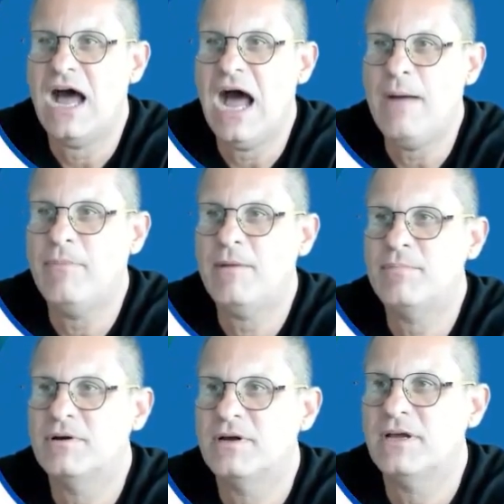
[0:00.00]
ABAP,
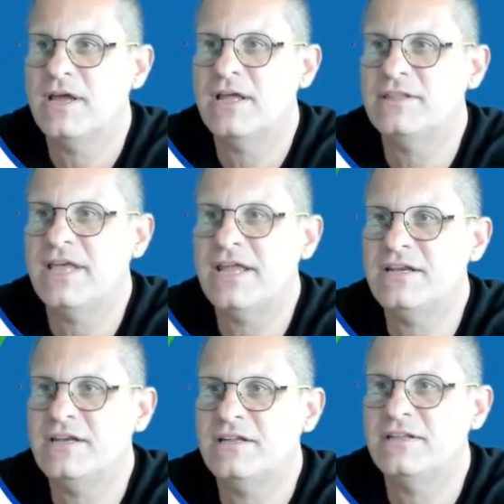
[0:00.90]
and
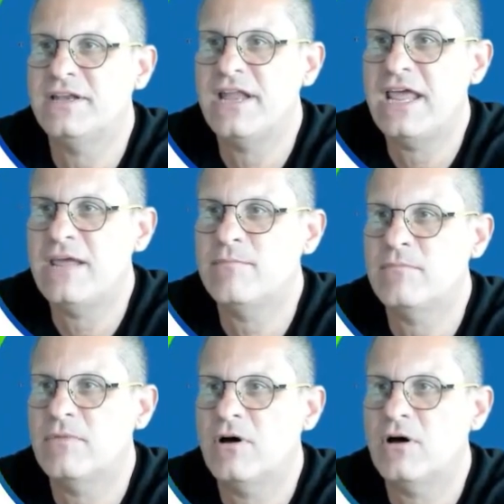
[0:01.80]
then the name
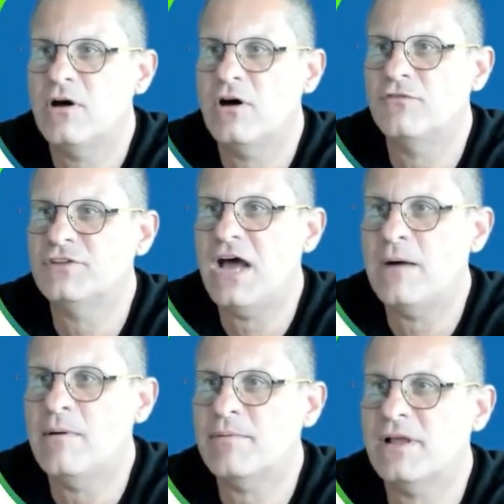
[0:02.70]
of the
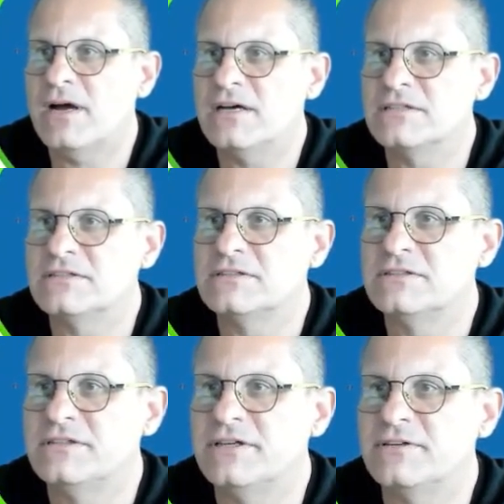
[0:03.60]
ABAP class
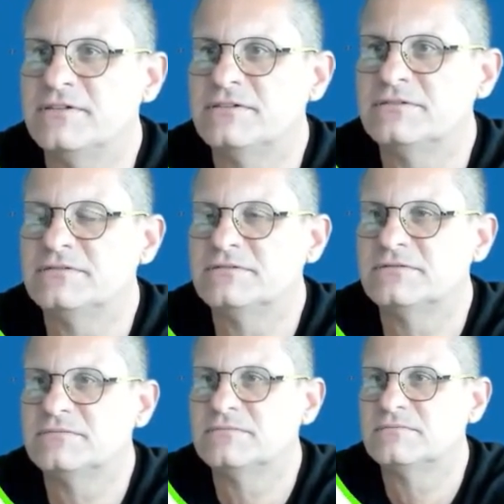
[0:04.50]
here.
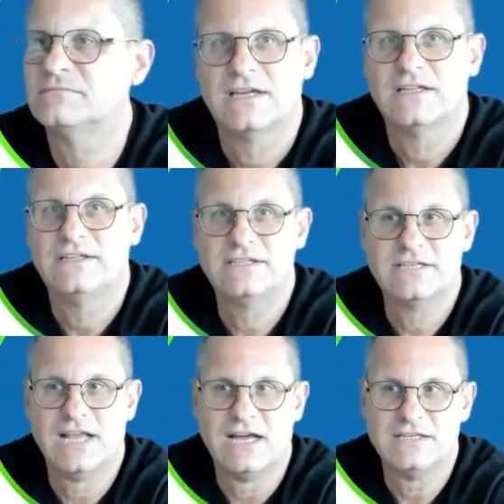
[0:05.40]
This
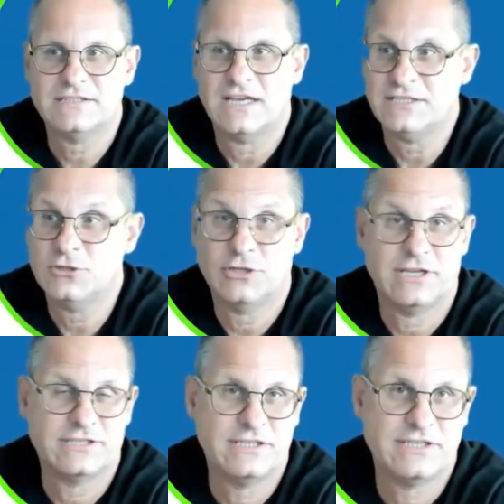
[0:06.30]
class does not
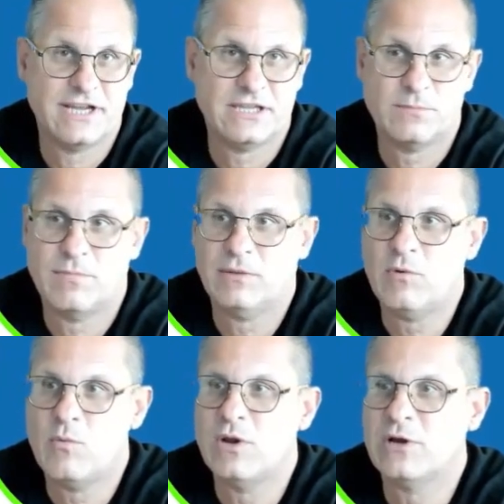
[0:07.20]
exist yet, but we
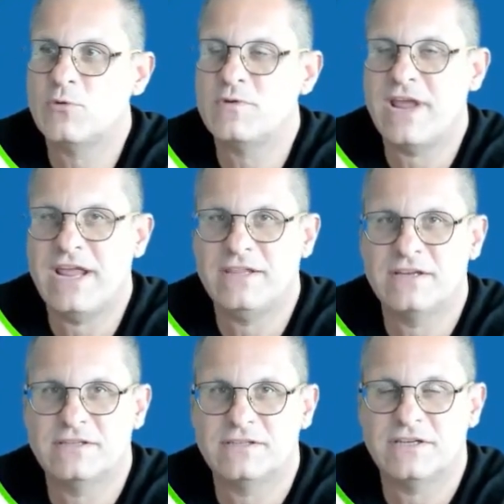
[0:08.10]
will create
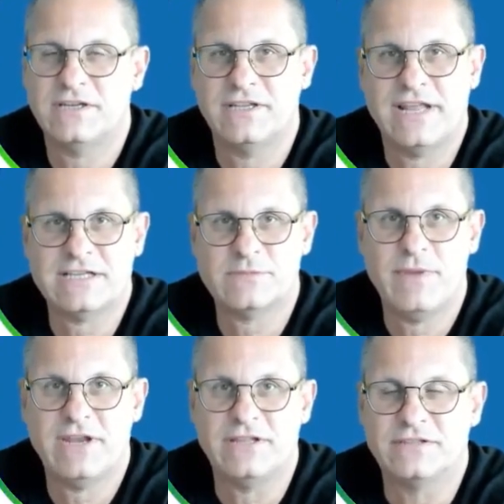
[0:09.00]
it in the next
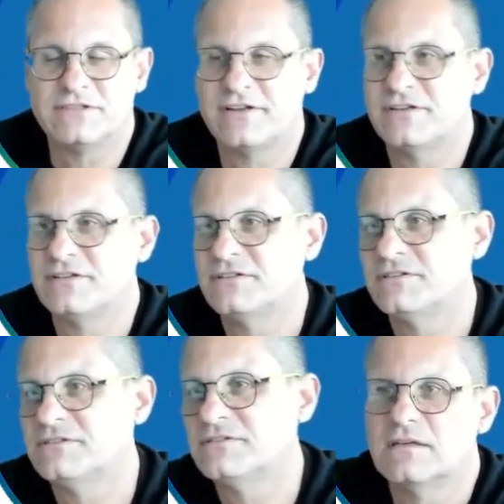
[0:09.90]
minutes.
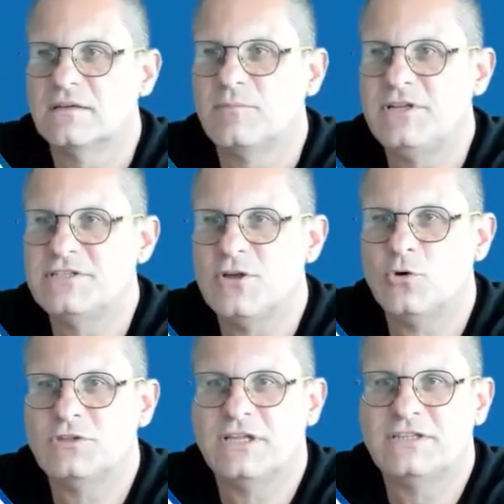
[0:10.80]
Please note
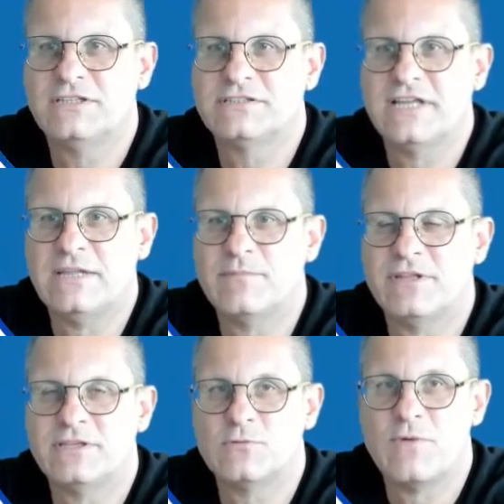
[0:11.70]
that this statement
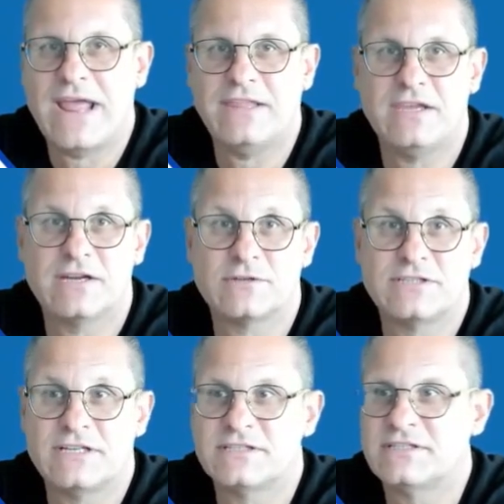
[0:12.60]
is red here
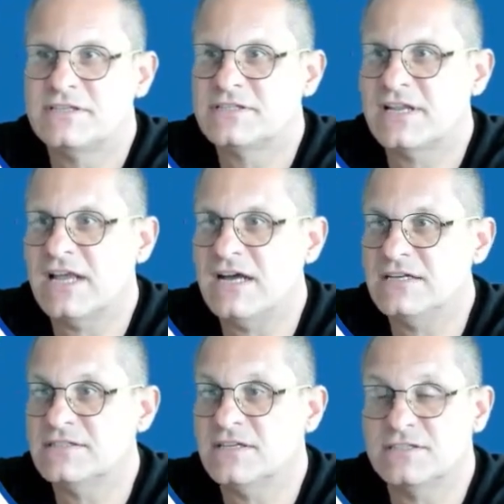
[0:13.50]
since this class
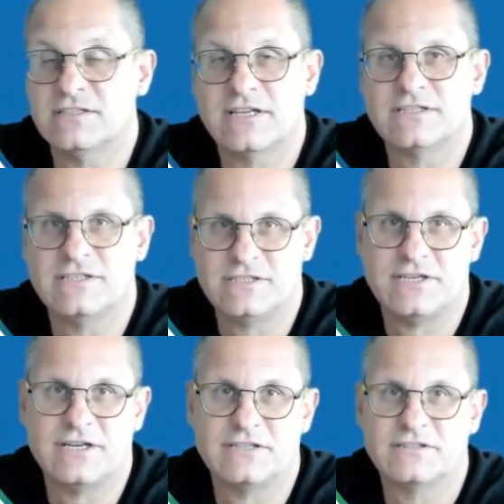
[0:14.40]
doesn't exist
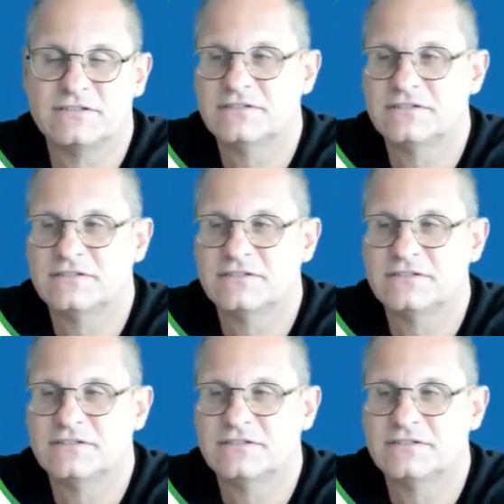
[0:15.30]
yet.